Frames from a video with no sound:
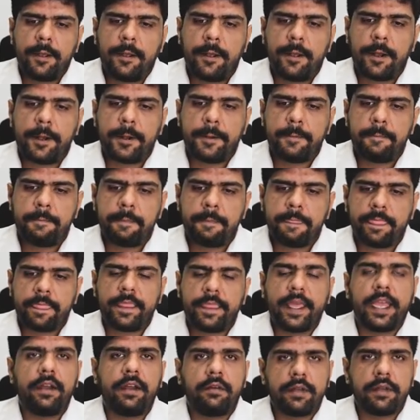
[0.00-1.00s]
Um,
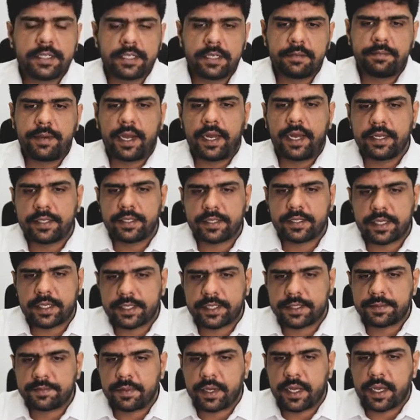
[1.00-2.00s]
the interesting part is
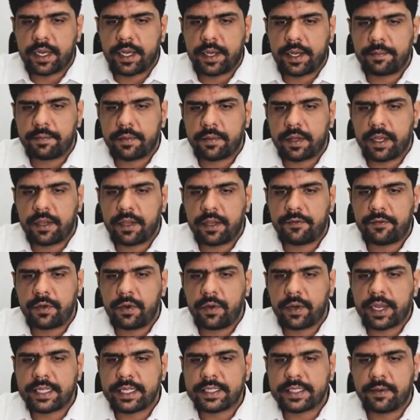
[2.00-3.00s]
this: um, if you
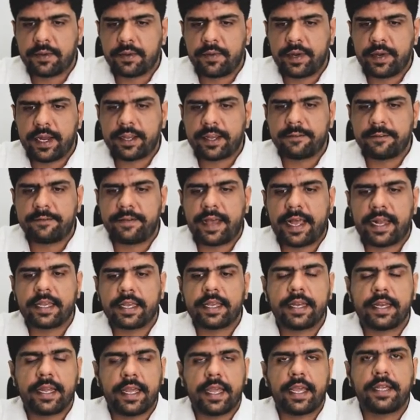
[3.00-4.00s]
look at someone like a
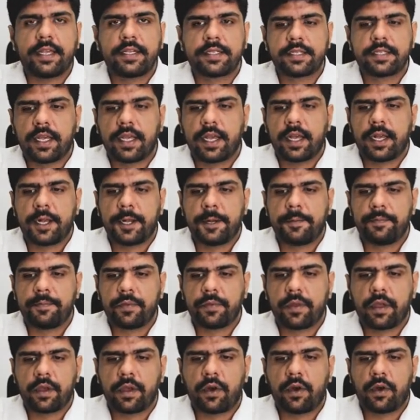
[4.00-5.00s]
Falcon X,
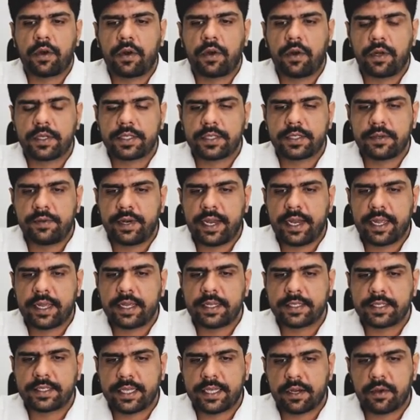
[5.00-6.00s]
um, or or someone like
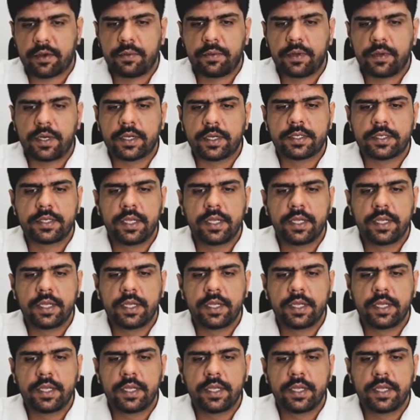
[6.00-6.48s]
a Zetwerk,